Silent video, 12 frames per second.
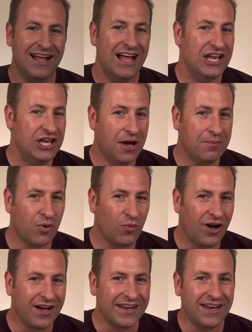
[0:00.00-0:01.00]
Number
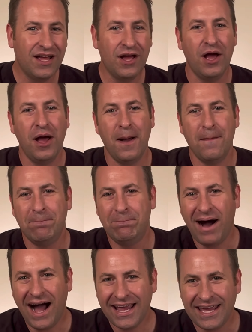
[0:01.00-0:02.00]
1,
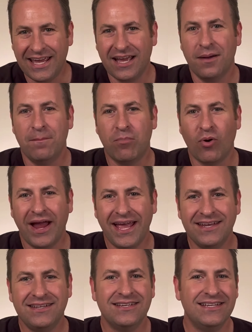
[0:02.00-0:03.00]
buying
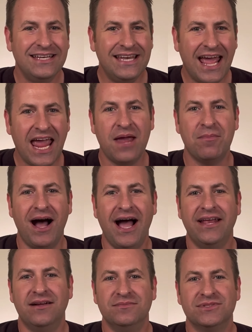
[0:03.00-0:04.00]
brand name
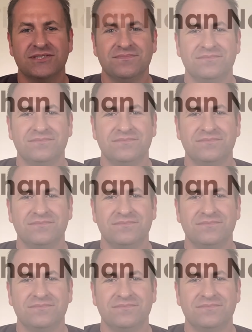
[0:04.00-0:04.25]
items.